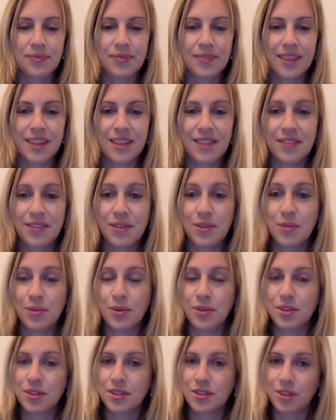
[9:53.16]
If you want
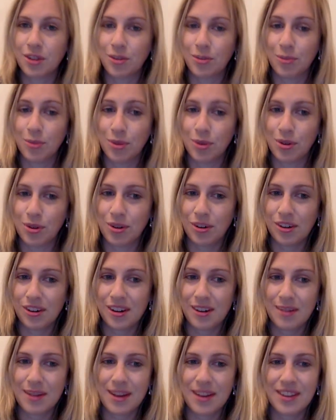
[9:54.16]
to know more
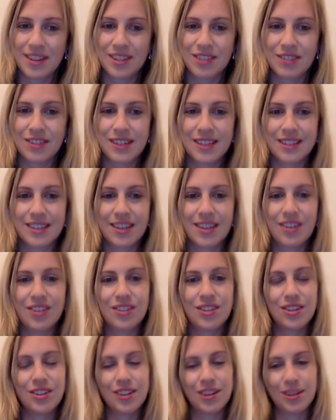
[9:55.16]
about this research,
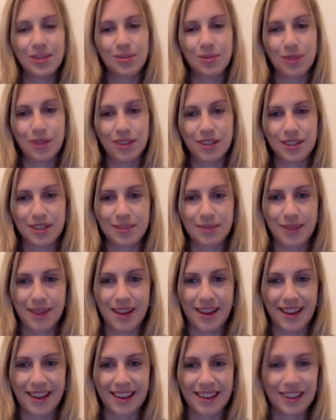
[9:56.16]
you can watch
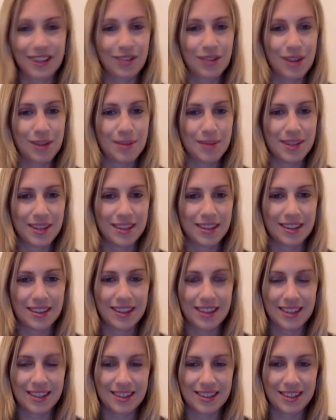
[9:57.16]
my 3-minute
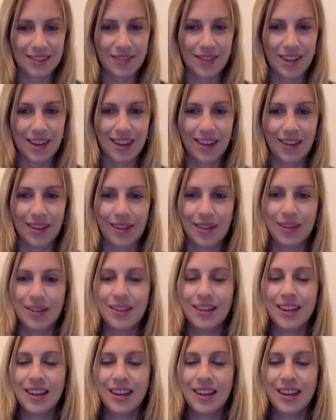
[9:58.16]
thesis video